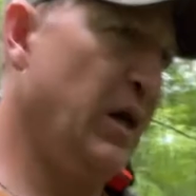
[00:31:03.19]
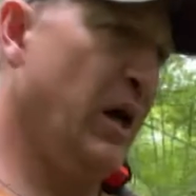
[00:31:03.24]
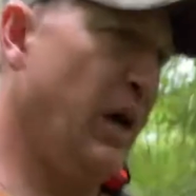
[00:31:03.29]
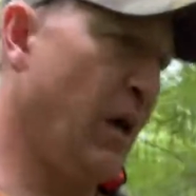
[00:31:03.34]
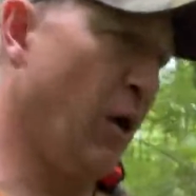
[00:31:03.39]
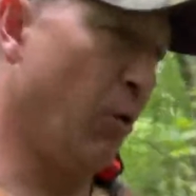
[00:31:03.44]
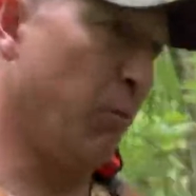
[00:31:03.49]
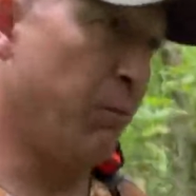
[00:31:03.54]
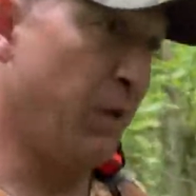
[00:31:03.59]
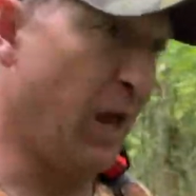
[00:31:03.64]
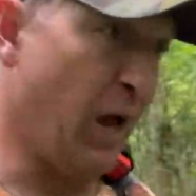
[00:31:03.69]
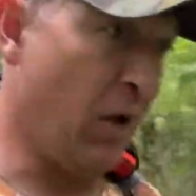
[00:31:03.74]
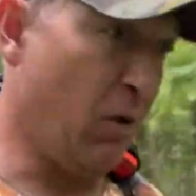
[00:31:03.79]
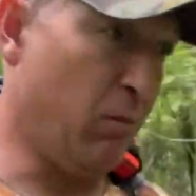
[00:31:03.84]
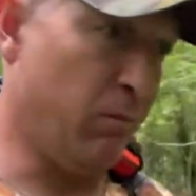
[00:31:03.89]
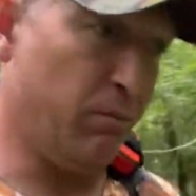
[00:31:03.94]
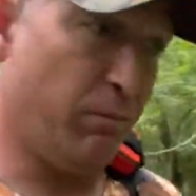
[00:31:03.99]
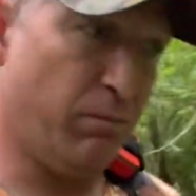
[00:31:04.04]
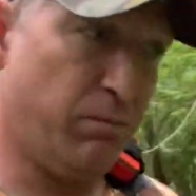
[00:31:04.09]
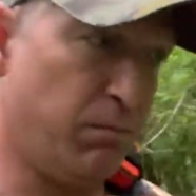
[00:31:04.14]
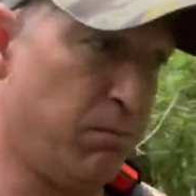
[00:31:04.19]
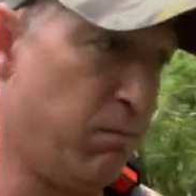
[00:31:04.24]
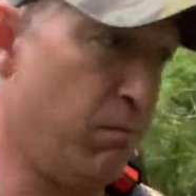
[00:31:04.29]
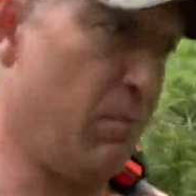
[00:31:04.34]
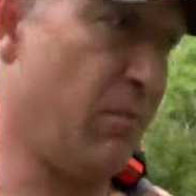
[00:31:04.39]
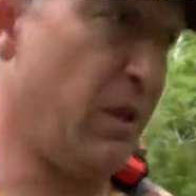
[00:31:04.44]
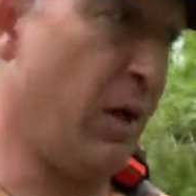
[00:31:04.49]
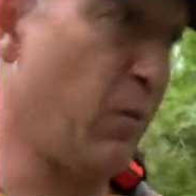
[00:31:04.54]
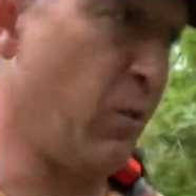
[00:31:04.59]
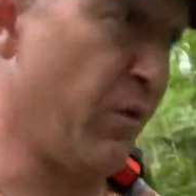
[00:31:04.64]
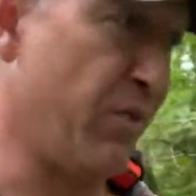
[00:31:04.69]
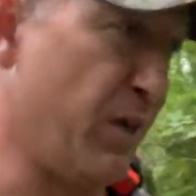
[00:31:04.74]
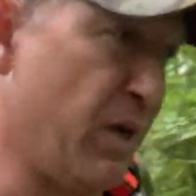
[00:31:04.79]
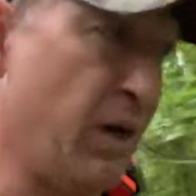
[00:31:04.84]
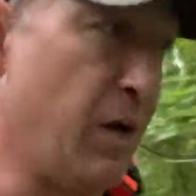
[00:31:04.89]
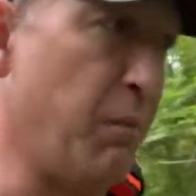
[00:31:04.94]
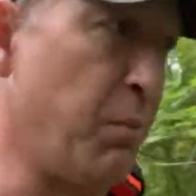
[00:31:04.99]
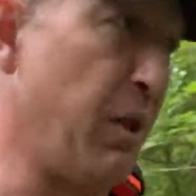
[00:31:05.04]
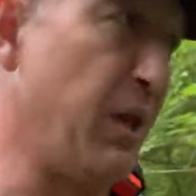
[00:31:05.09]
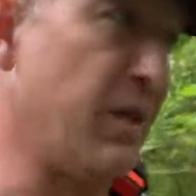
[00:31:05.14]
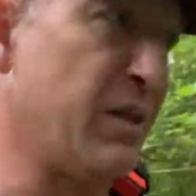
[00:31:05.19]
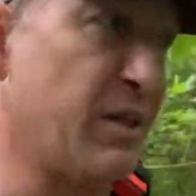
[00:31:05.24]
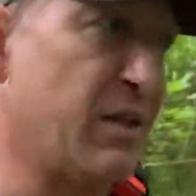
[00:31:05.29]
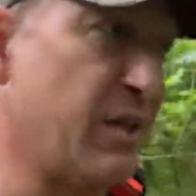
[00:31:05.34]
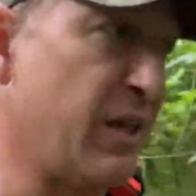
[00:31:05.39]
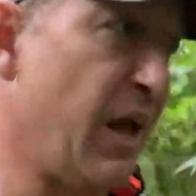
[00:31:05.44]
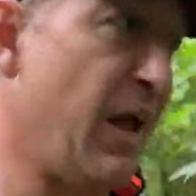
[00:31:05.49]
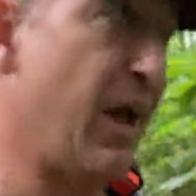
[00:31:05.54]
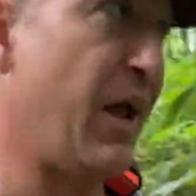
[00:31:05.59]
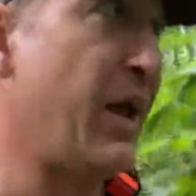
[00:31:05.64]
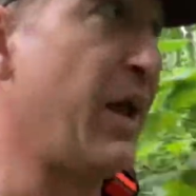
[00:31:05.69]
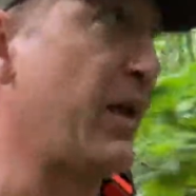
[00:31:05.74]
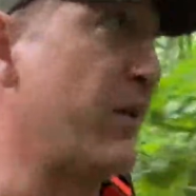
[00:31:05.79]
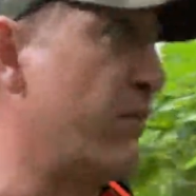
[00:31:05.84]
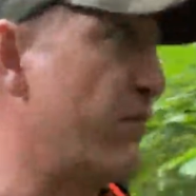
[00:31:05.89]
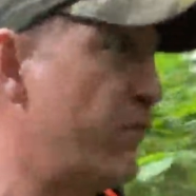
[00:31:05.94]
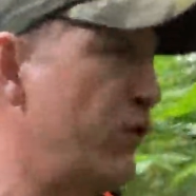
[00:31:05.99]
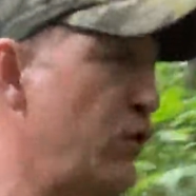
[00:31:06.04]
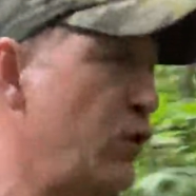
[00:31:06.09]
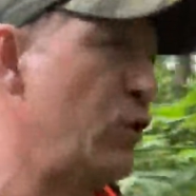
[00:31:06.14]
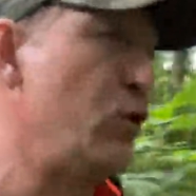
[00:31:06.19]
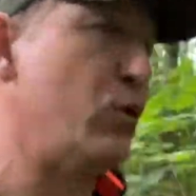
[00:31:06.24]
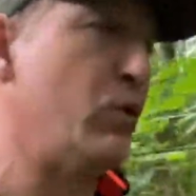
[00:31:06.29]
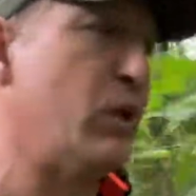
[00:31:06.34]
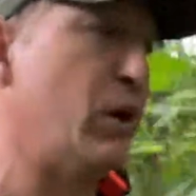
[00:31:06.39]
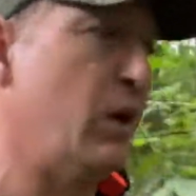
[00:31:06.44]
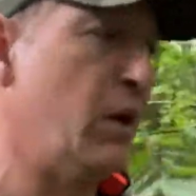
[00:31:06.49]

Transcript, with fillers: help me out with a, a place to stay and food.